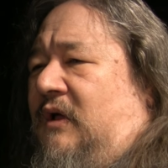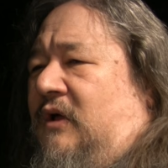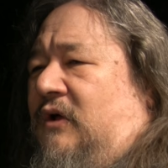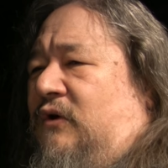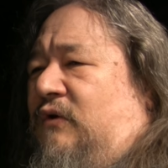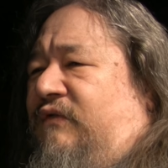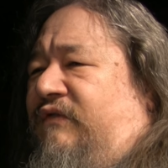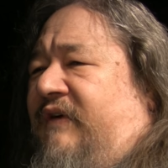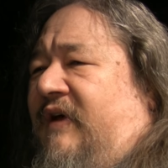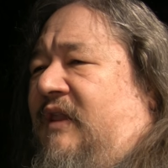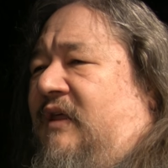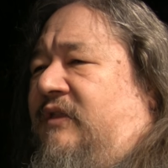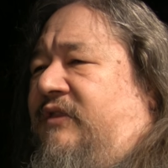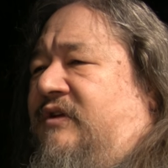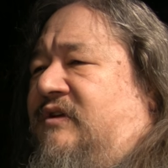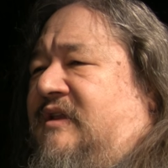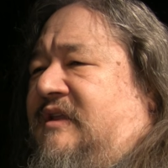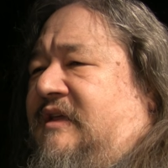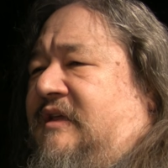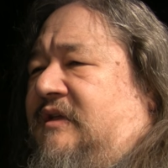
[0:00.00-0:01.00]
who fell on
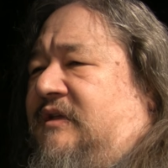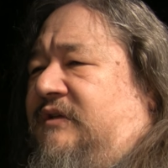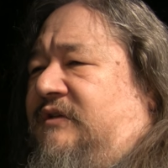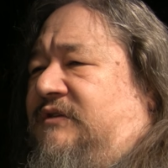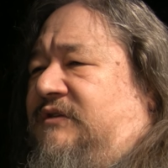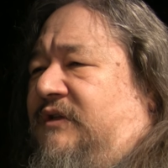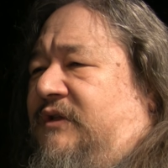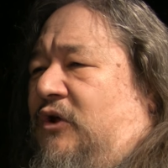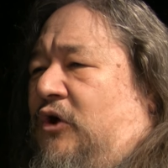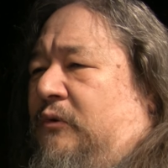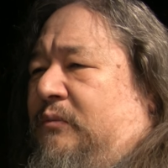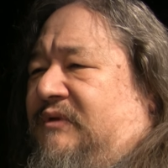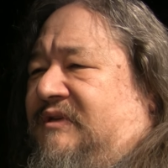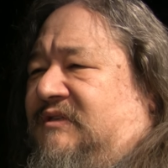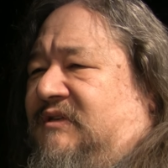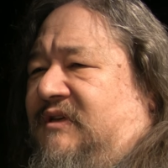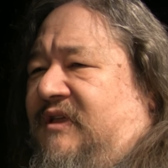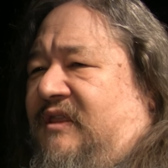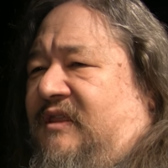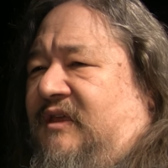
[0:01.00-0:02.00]
their knees in
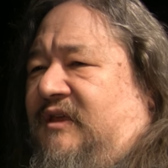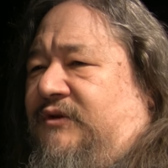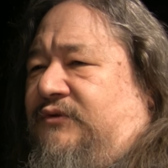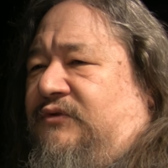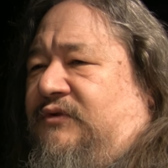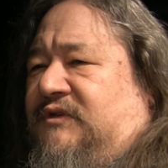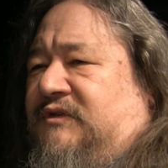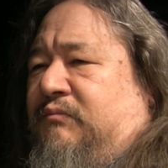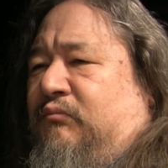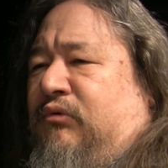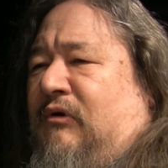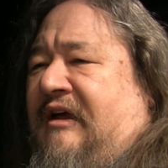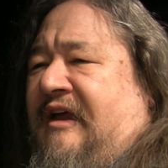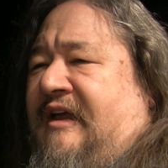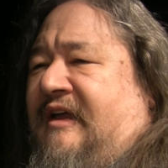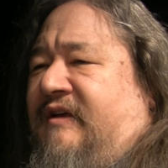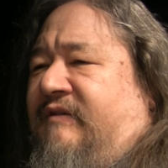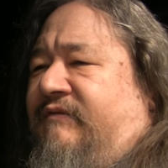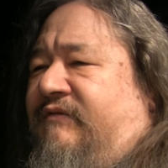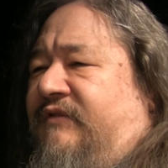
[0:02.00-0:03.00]
hopeless cathedrals
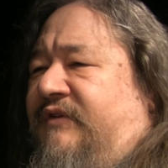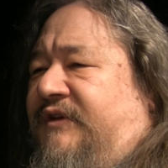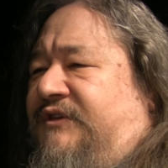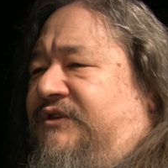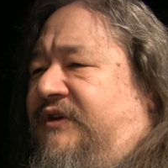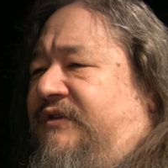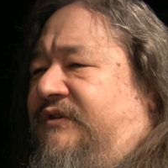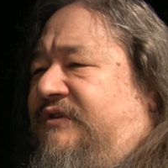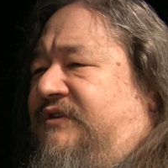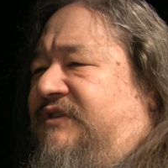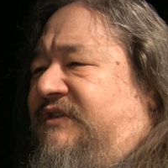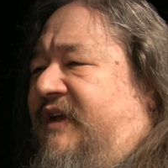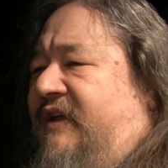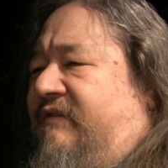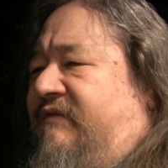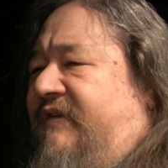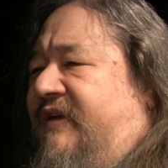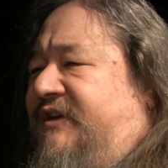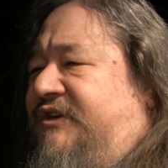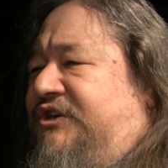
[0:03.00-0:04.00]
praying for each other's
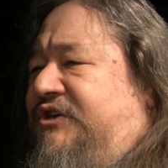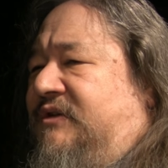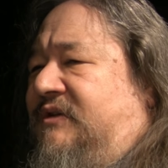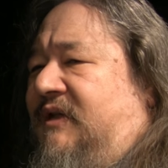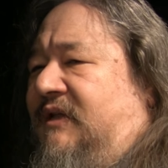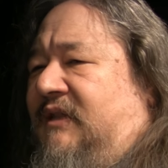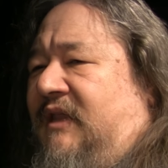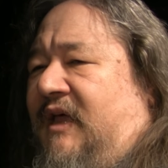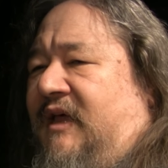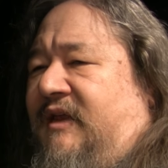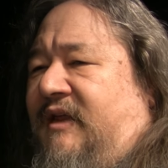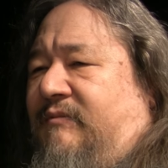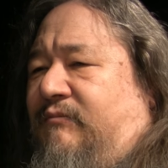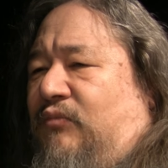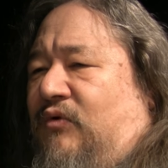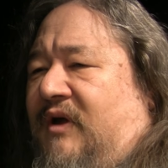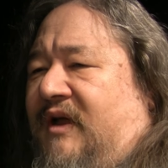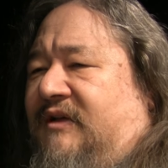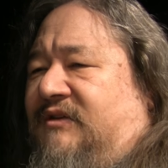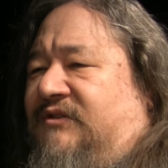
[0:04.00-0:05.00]
salvation and light and
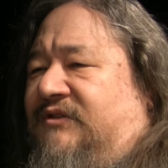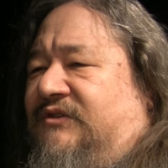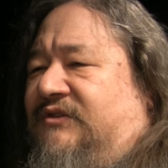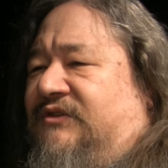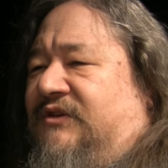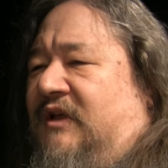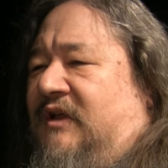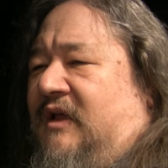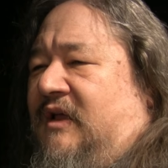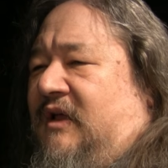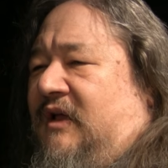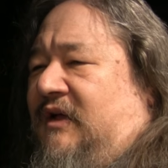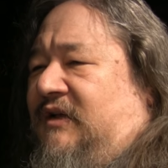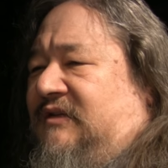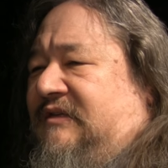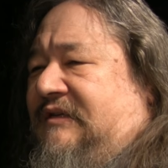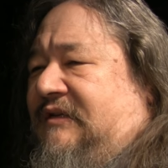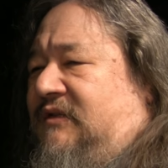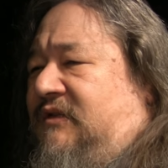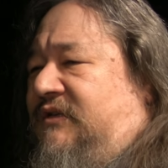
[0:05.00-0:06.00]
breasts
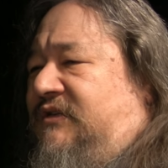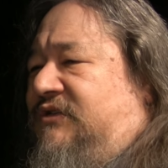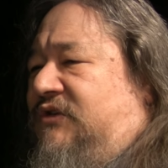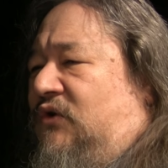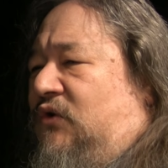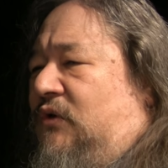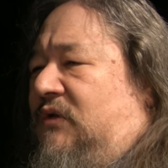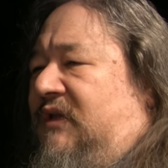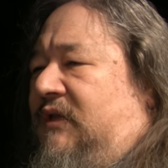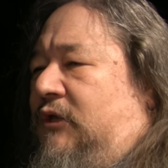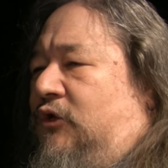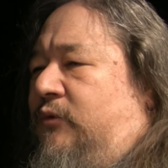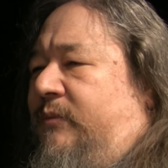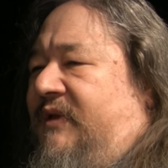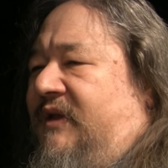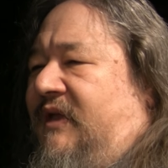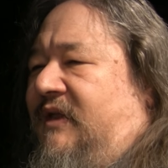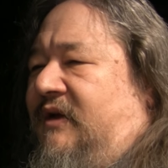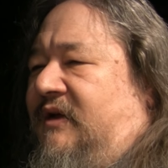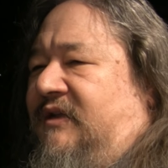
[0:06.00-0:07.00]
until the soul
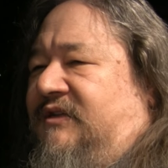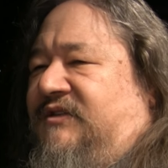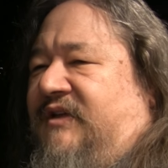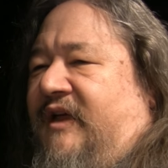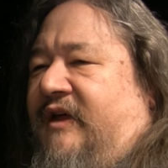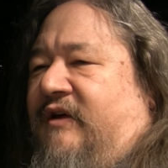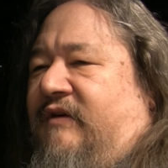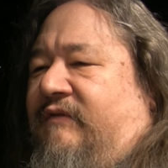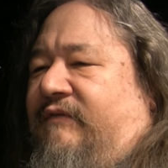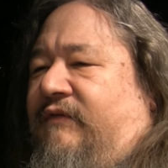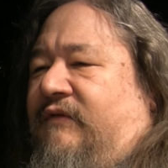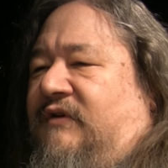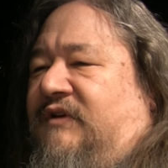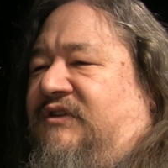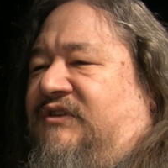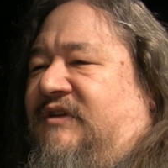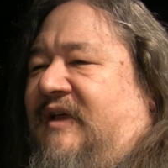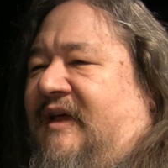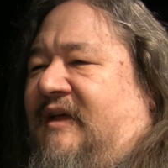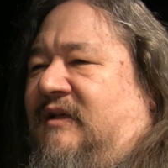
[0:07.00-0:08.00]
illuminated its hair for a
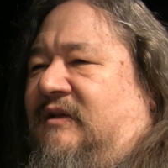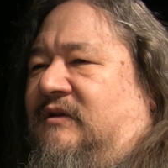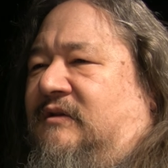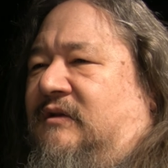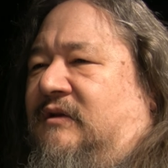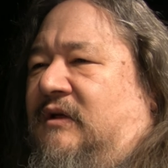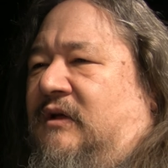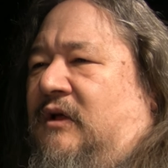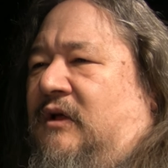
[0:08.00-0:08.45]
second,